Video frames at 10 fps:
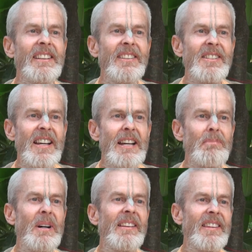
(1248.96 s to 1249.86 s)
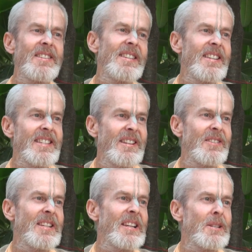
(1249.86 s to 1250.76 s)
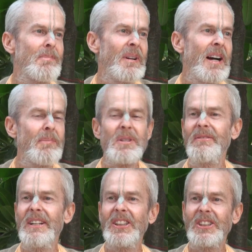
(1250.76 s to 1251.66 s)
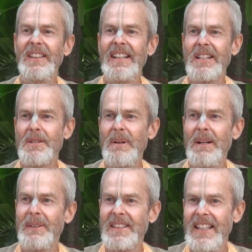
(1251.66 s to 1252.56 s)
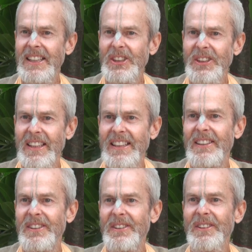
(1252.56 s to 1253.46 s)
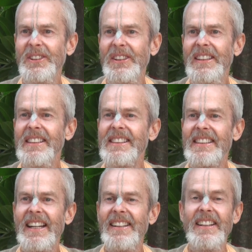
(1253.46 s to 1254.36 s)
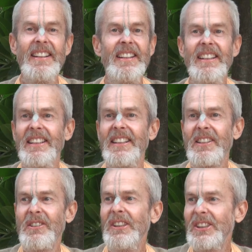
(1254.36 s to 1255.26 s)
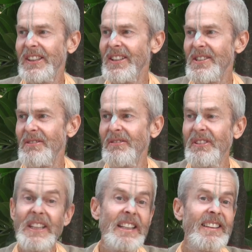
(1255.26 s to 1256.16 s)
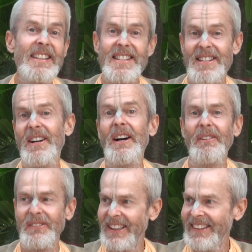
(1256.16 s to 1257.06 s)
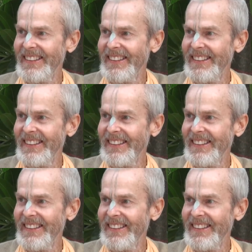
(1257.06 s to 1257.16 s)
There's the hypothesis, there's the observation and experimentation, and the conclusion is that Krishna is really soft.